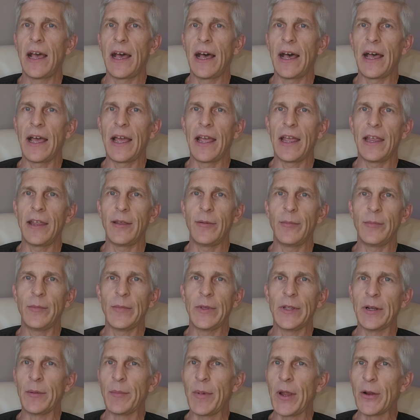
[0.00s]

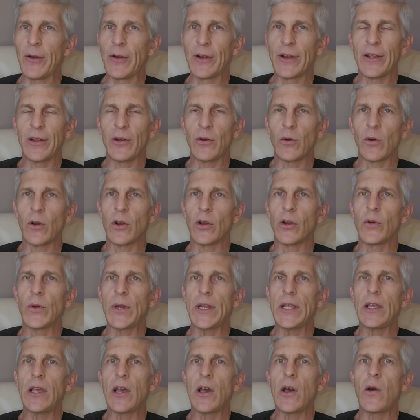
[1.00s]
I'm an American or a
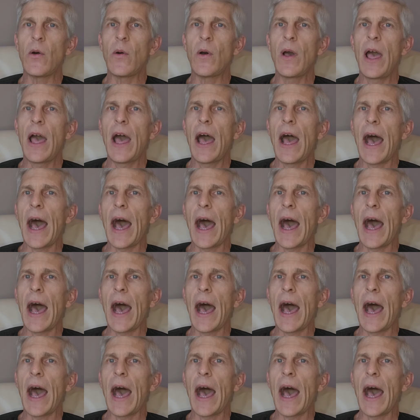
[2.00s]
gringo.